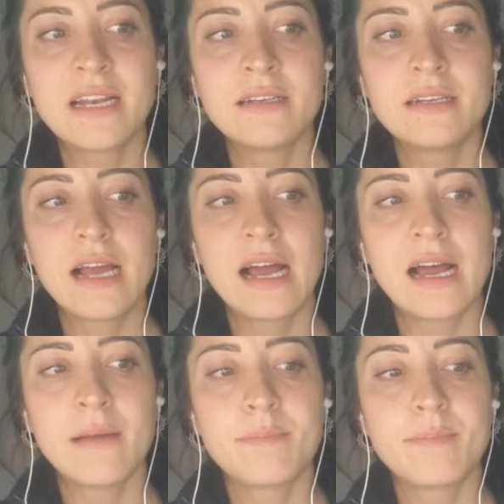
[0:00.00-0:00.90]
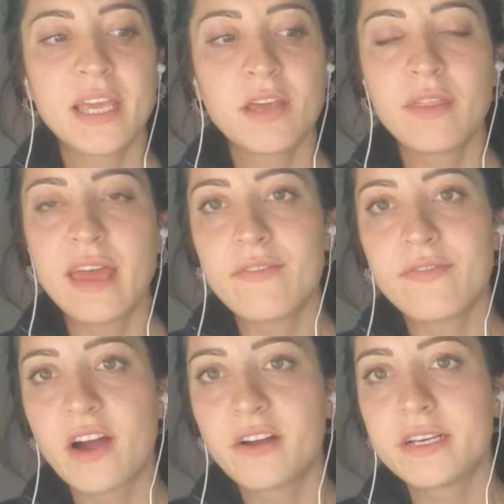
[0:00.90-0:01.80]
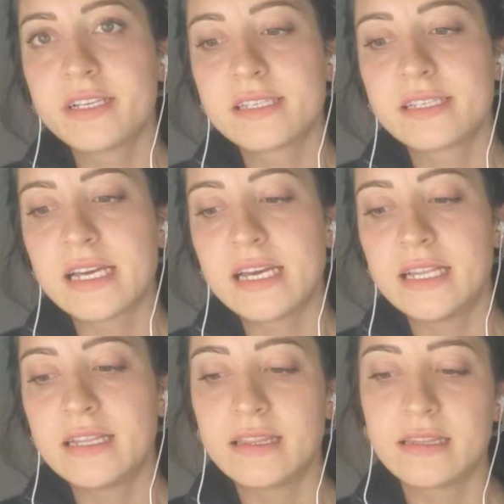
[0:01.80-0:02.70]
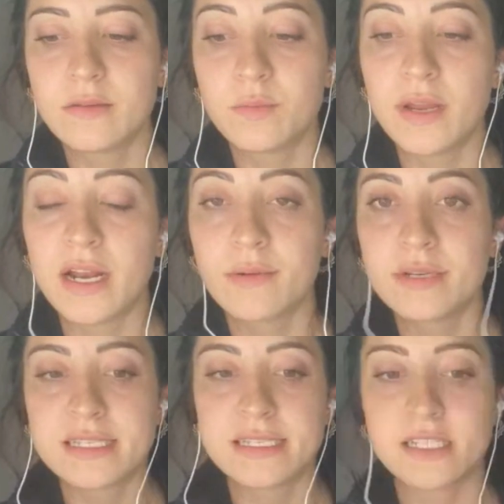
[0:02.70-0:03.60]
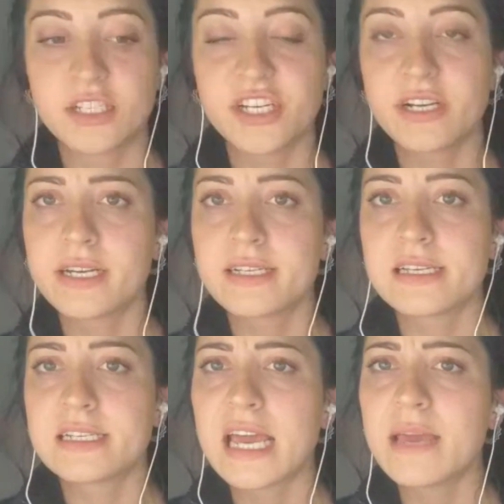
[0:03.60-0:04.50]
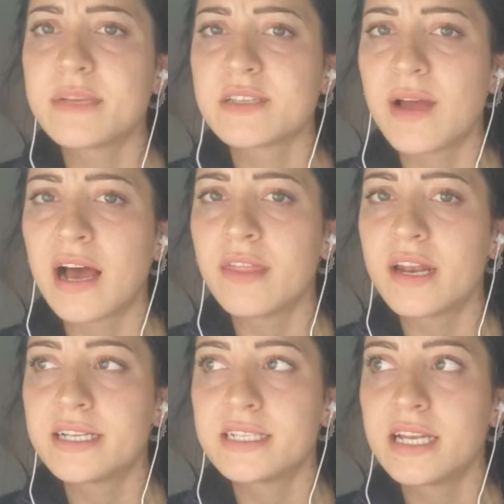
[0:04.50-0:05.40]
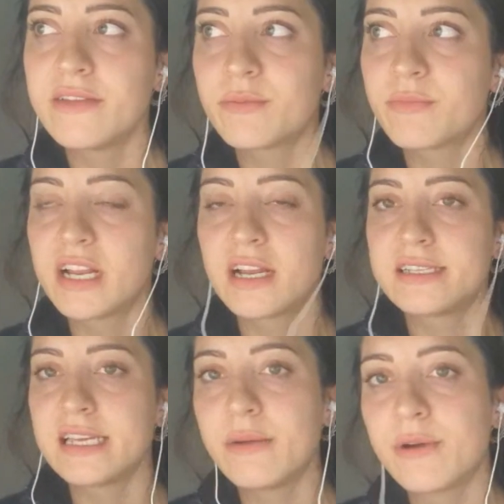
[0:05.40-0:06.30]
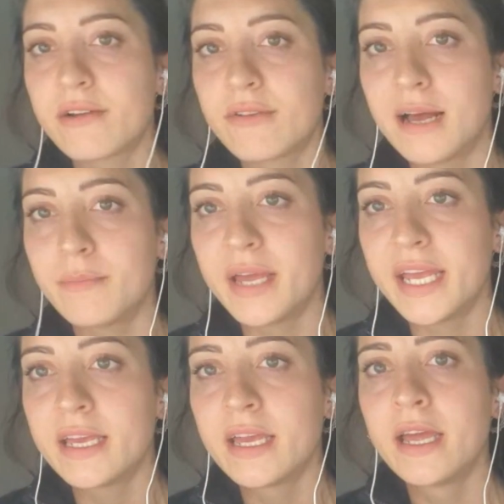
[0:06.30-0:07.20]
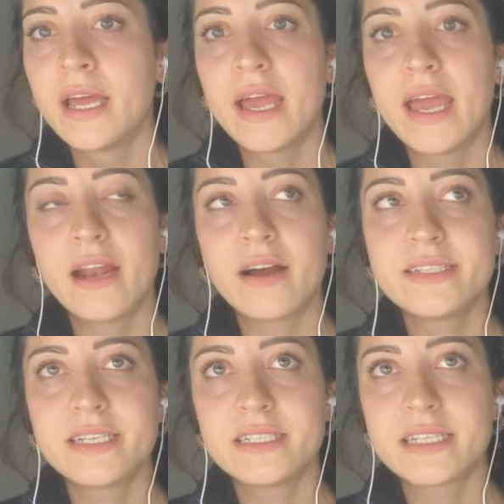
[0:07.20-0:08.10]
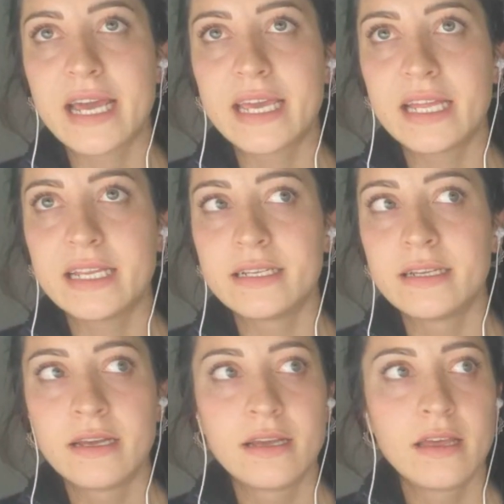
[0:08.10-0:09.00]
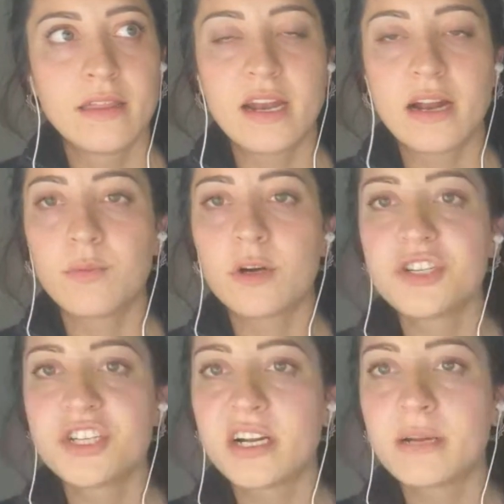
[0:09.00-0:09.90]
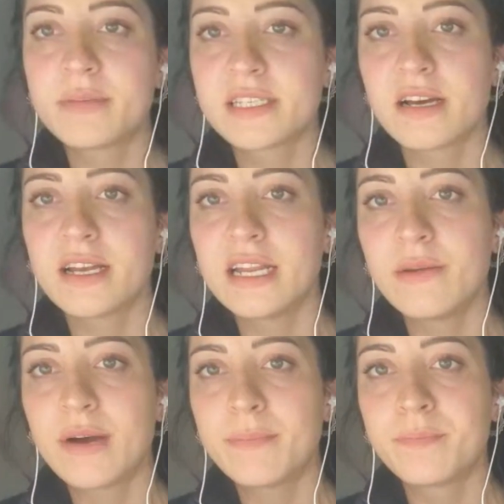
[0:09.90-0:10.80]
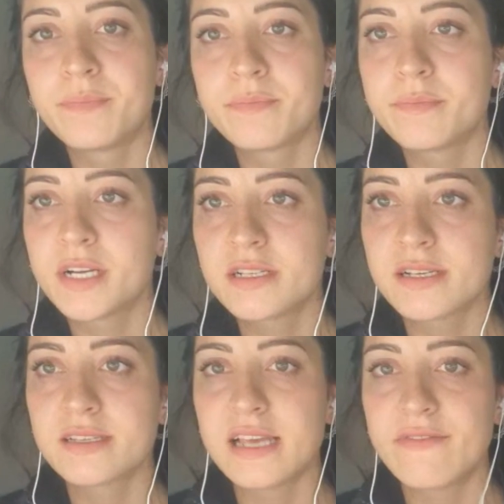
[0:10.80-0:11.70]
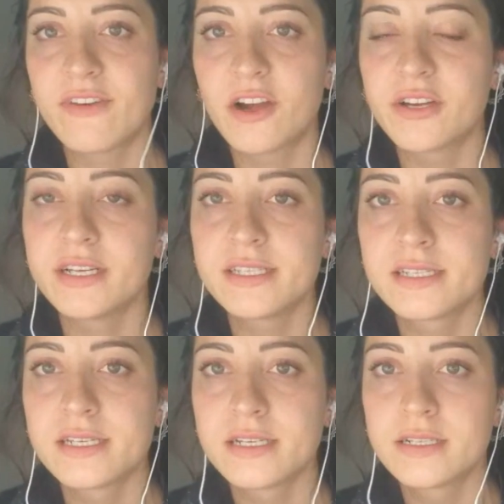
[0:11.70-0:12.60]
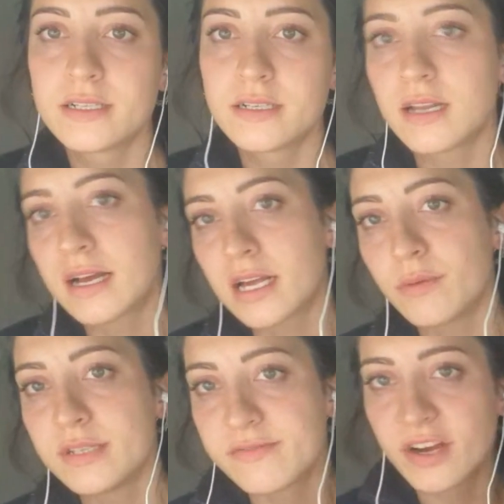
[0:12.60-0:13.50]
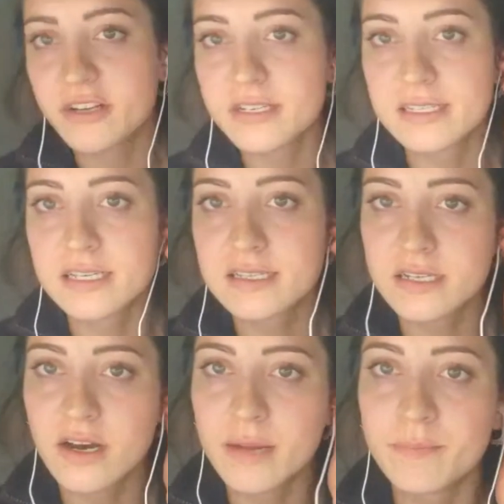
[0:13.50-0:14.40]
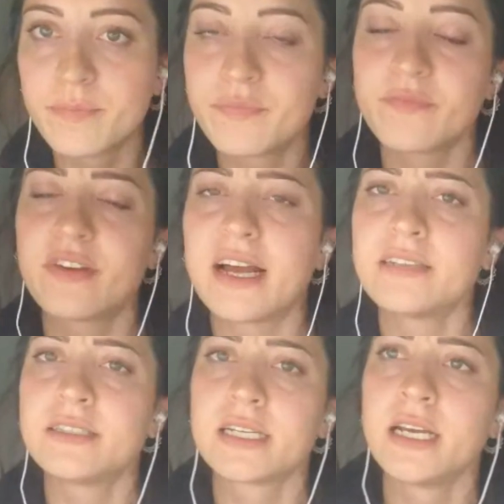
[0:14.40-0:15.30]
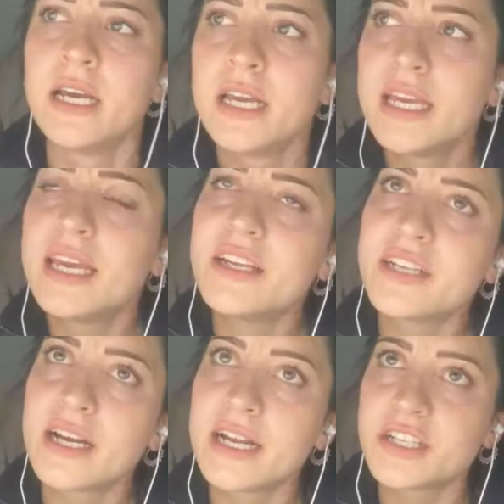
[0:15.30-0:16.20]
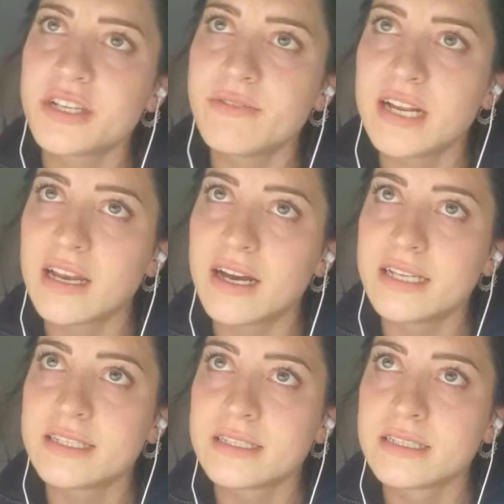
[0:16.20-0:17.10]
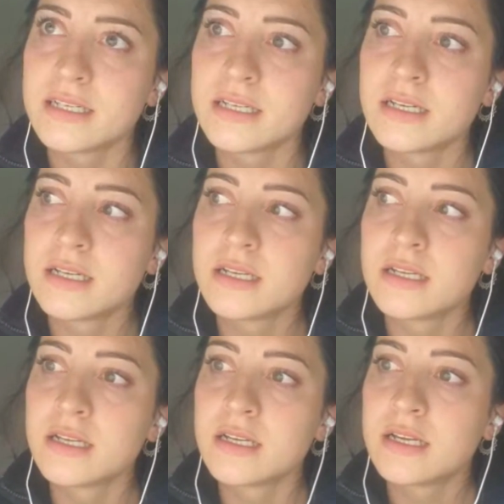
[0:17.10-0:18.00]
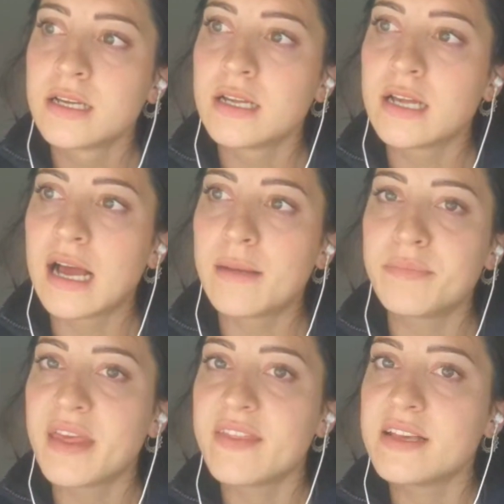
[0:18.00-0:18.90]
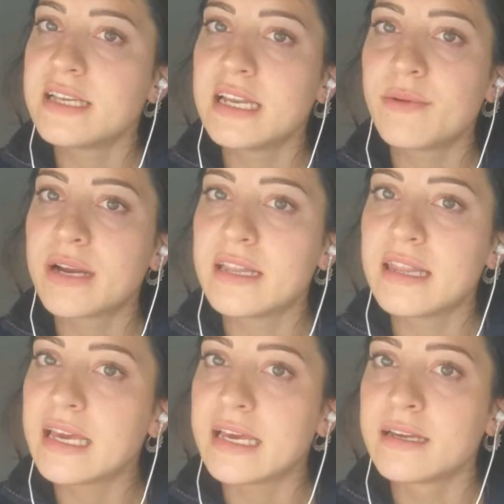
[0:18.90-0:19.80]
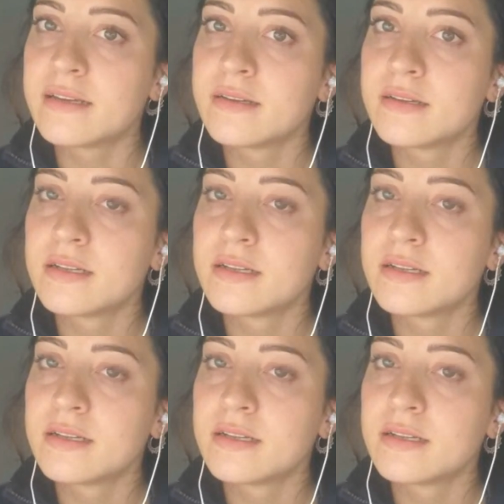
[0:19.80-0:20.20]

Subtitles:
one, but you're that focused in when I was shearing as a team as well that I didn't even realise anyone around me, and I didn't take in that I was shearing beside anyone because I was that focused, like I was focused this time round. You don't actually realise that there's anyone there